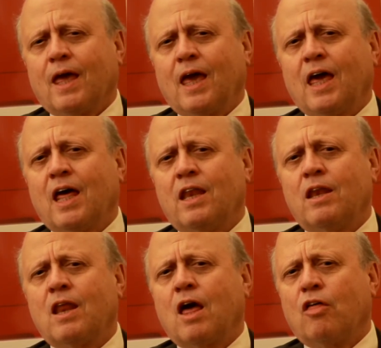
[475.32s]

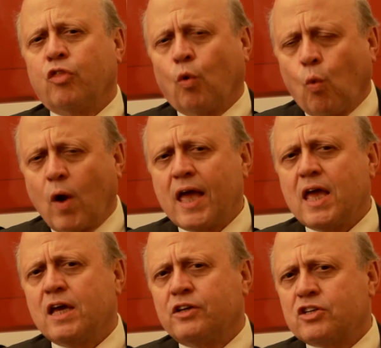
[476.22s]
in the
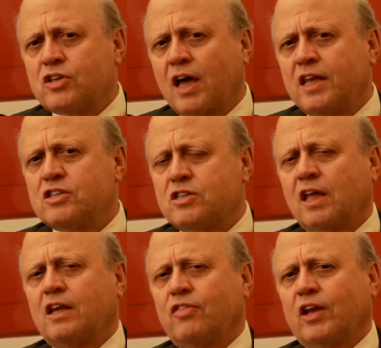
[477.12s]
way design is
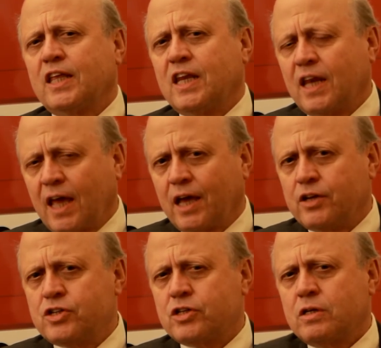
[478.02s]
done at the leading
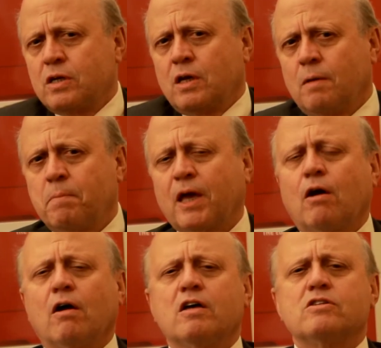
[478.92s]
edge
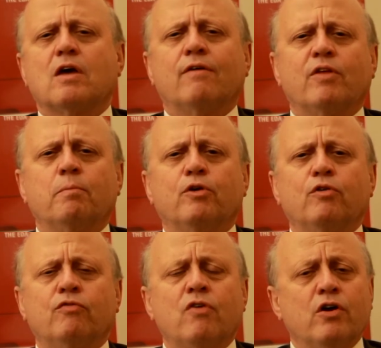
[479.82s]
because of the
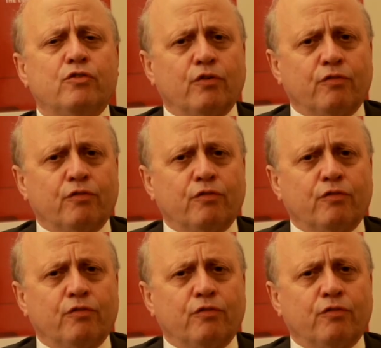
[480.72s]
move to